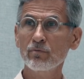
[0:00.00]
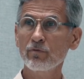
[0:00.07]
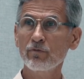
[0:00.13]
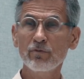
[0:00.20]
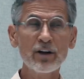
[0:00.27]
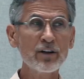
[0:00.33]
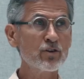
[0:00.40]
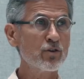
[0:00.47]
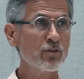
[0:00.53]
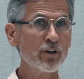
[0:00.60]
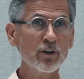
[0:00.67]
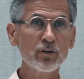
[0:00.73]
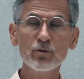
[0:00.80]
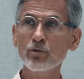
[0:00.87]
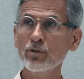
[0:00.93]

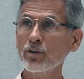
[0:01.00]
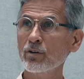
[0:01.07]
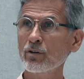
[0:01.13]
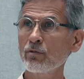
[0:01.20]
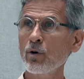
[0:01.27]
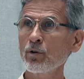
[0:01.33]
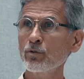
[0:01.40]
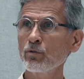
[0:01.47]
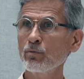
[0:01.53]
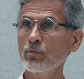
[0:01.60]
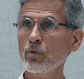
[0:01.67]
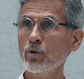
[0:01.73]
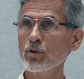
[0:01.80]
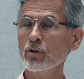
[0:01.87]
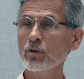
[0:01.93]
venturing into the
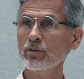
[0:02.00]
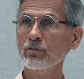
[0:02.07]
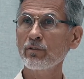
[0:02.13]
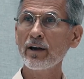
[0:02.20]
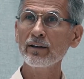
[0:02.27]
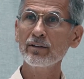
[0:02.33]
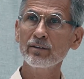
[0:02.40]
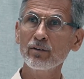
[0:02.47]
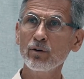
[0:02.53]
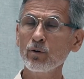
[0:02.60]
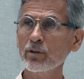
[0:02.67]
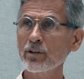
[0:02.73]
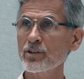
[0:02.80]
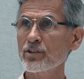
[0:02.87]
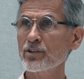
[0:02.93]
quantum world, right?
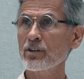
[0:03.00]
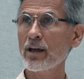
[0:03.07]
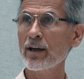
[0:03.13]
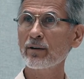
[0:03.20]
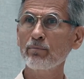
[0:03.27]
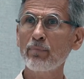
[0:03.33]
All this, like,